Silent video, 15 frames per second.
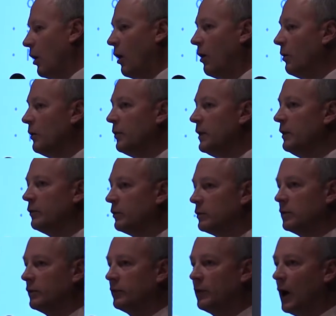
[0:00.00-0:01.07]
All of these are
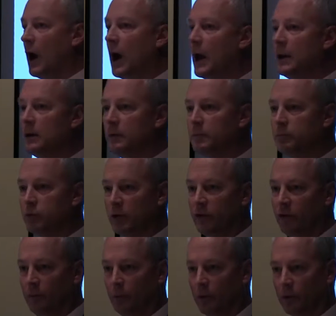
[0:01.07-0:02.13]
design
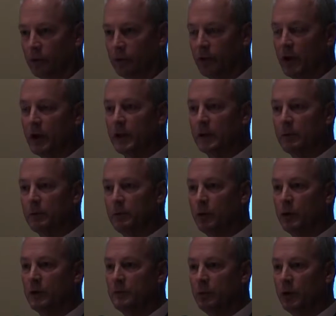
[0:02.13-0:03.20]
principles that were
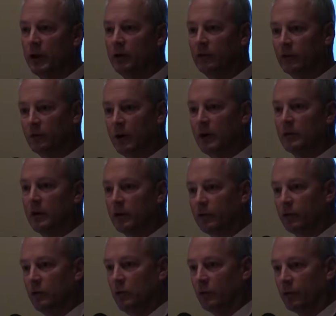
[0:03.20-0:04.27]
put in place around our
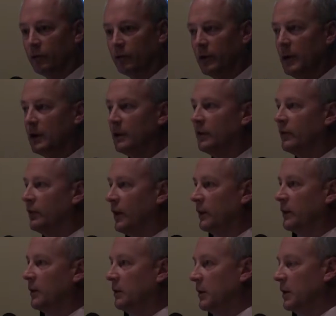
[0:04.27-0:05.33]
schools to
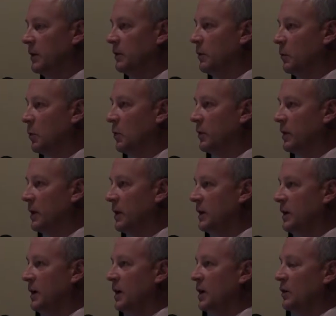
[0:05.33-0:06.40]
set
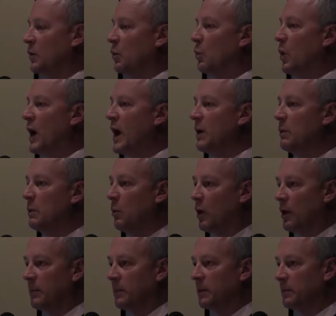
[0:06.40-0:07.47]
the way we
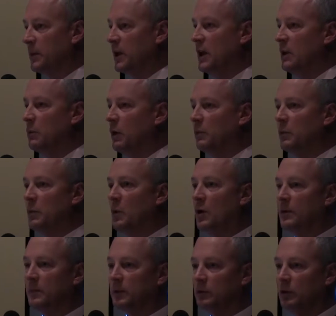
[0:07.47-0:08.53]
want them to be, what we
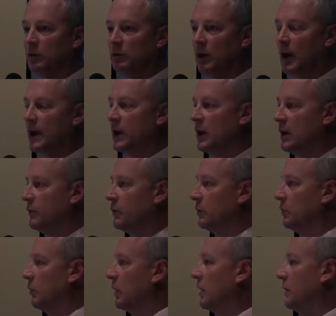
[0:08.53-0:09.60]
want them to look like. And if
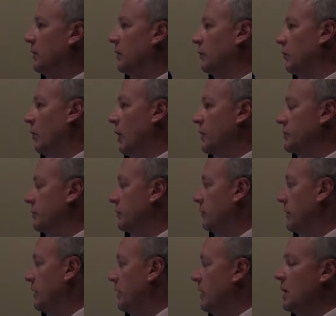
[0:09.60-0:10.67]
you look at these
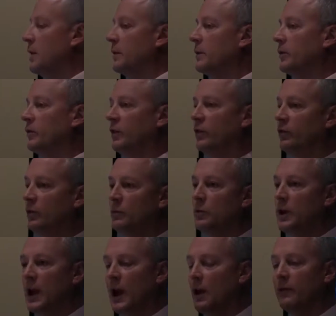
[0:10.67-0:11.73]
logically, the system
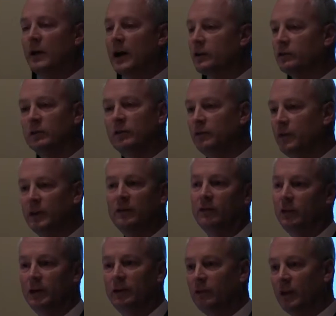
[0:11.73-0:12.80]
we have actually
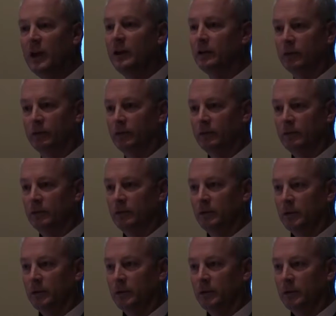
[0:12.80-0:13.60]
fits these things.